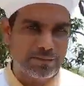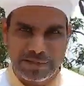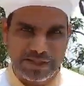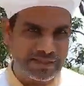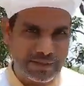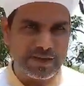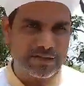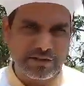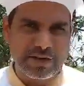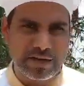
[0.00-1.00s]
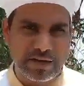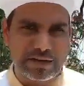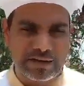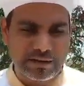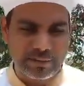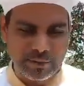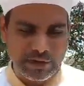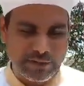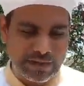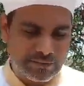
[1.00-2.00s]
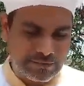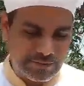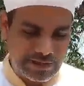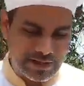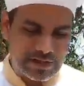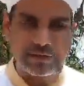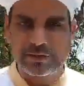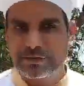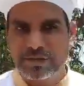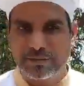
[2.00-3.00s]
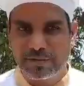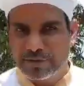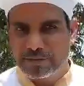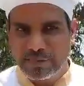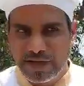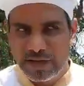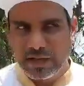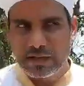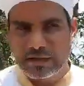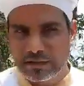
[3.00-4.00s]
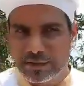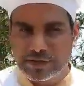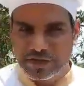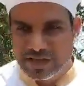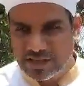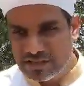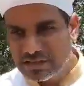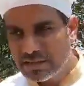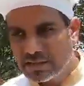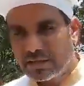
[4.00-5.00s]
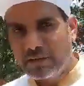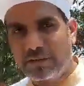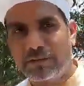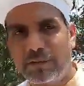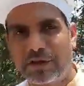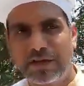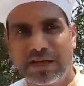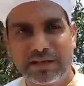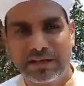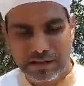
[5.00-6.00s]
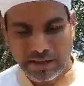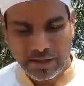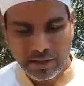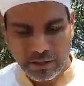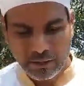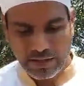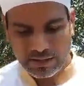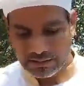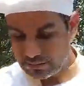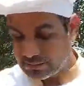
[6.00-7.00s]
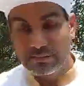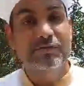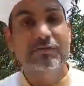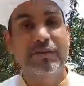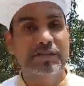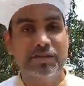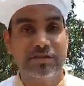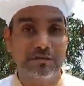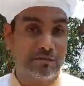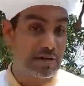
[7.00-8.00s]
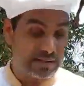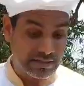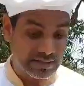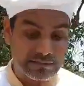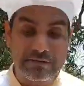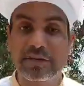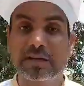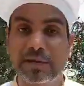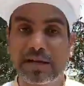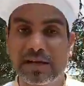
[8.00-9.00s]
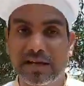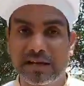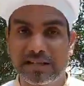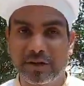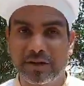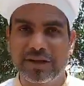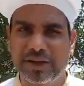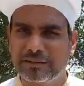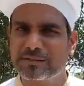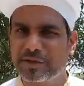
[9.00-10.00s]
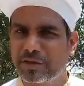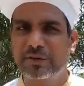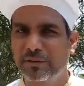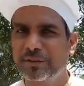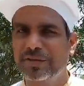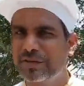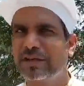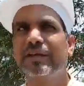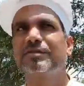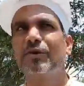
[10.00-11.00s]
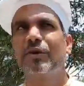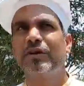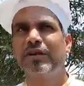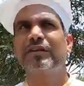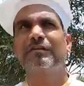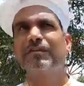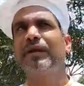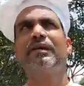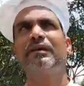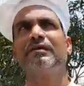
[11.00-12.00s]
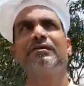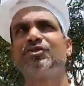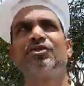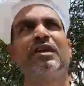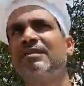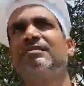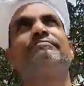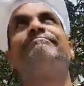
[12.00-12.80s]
please somebody try it. Put a bit of some crispy bacon, bit of cheese, put it in a high oven to finish it off, rather than fry it back again in the oil. I'm sure it will be really nice. Onion, bacon and cheese.